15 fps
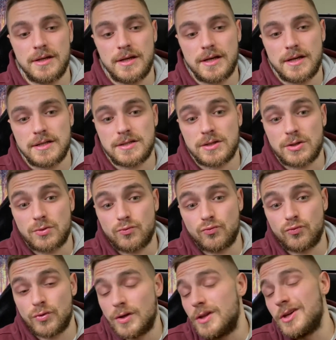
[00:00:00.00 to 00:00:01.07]
is a
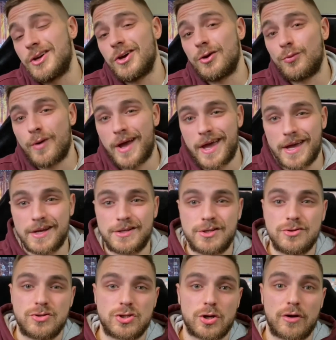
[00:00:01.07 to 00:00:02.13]
really good way
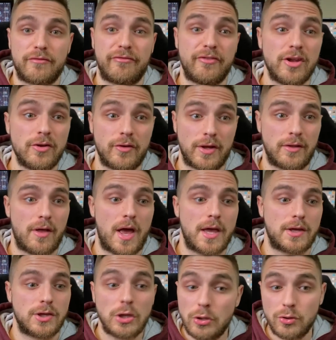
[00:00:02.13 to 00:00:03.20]
to start feeling
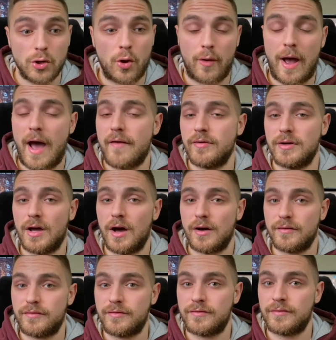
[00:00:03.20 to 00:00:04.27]
like you don't have
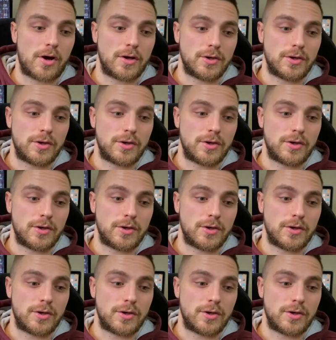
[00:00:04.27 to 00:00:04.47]
enough.